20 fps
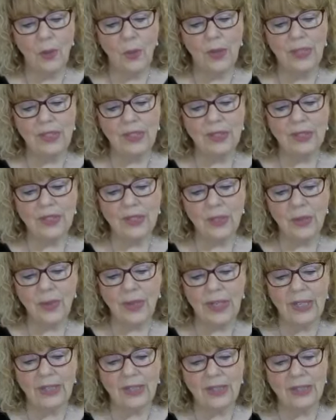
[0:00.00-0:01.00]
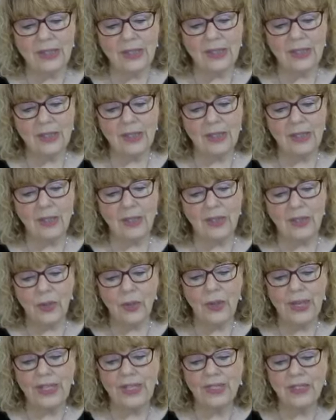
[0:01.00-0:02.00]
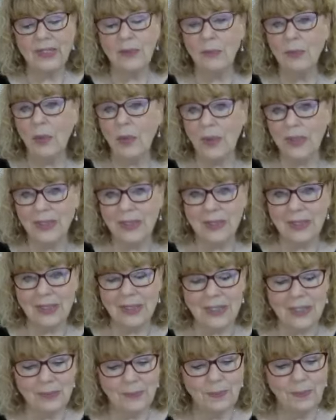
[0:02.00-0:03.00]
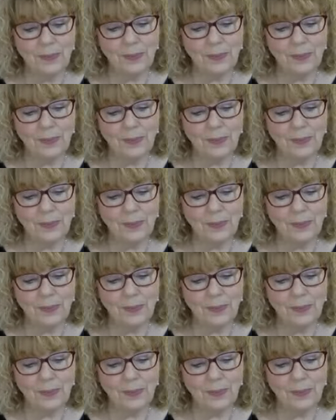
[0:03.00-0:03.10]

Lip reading: What is the greatness, the greatest importance?